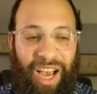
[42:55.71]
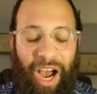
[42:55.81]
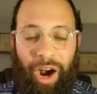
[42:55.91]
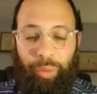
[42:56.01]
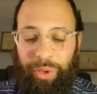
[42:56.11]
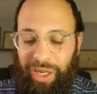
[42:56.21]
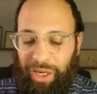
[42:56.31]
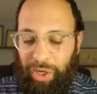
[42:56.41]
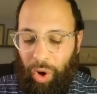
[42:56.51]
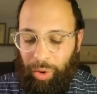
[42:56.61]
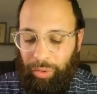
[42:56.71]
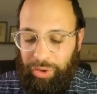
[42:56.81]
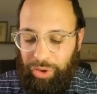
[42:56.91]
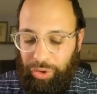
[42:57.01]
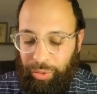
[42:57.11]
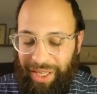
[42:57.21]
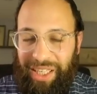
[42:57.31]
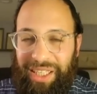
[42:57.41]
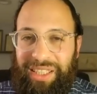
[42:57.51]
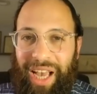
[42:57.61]
Are we going to go to an
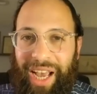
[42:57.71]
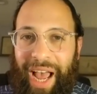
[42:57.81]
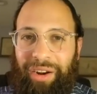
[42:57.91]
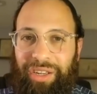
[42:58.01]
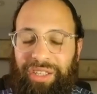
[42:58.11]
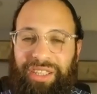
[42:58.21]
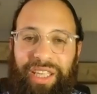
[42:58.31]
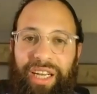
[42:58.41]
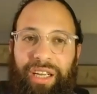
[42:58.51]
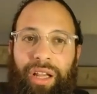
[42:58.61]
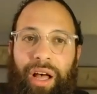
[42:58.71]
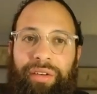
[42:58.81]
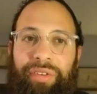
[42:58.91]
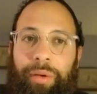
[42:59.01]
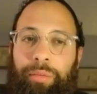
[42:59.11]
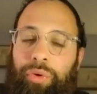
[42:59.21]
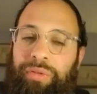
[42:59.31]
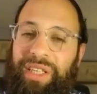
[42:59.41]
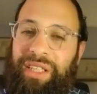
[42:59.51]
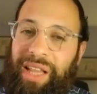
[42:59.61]
inside-out understanding of life and move
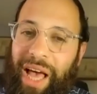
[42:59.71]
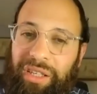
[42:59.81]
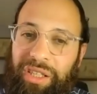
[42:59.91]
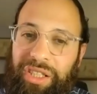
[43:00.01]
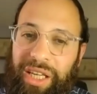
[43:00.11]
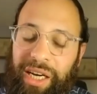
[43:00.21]
into that understanding